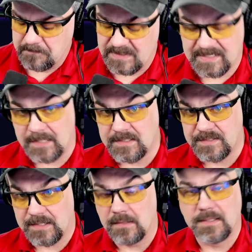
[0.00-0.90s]
Satya
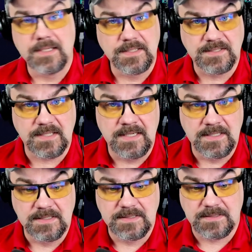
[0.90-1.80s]
certainly is
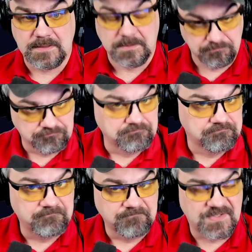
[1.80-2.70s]
is
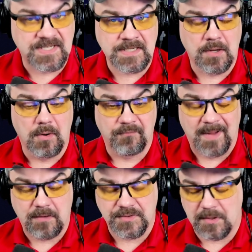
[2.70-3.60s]
CEO of
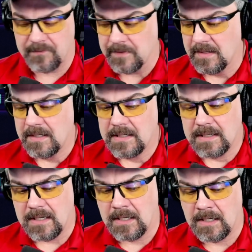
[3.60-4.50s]
Microsoft,
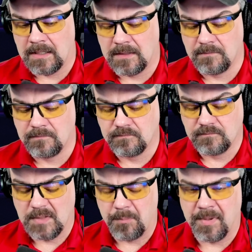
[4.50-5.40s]
um,
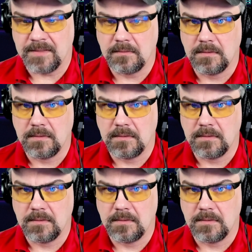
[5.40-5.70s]
but